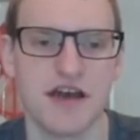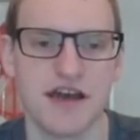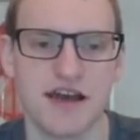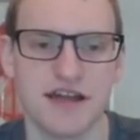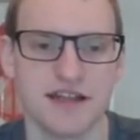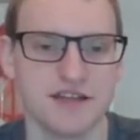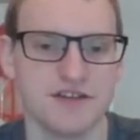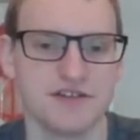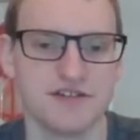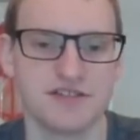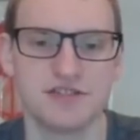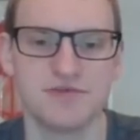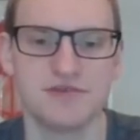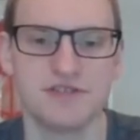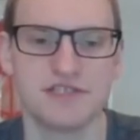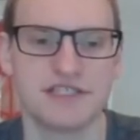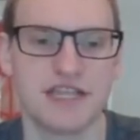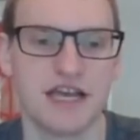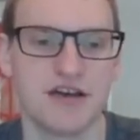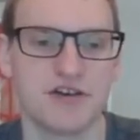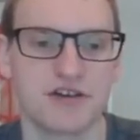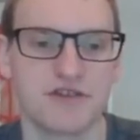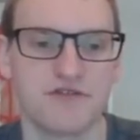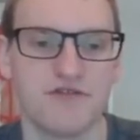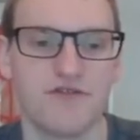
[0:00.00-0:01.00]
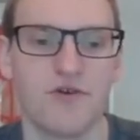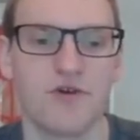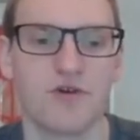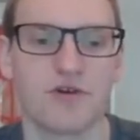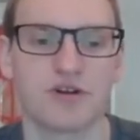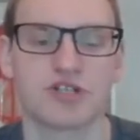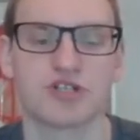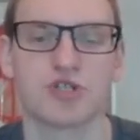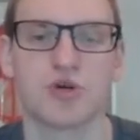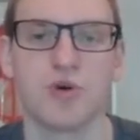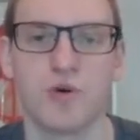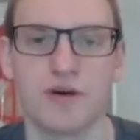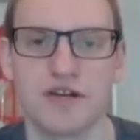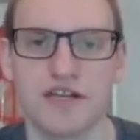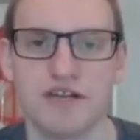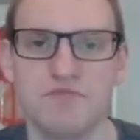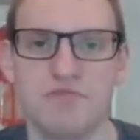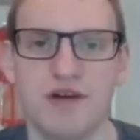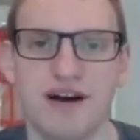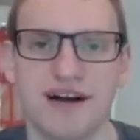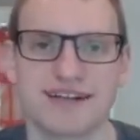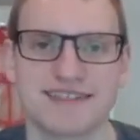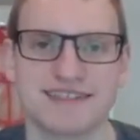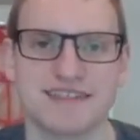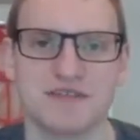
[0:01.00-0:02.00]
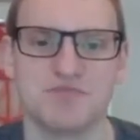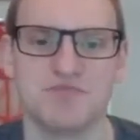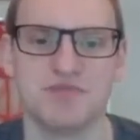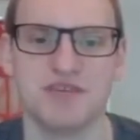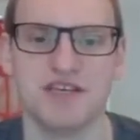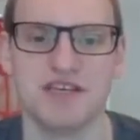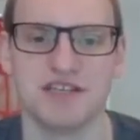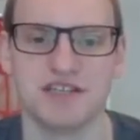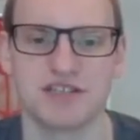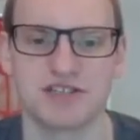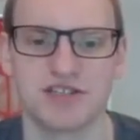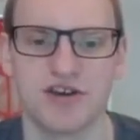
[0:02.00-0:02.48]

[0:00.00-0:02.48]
and they used to be selling for 20 bucks a piece.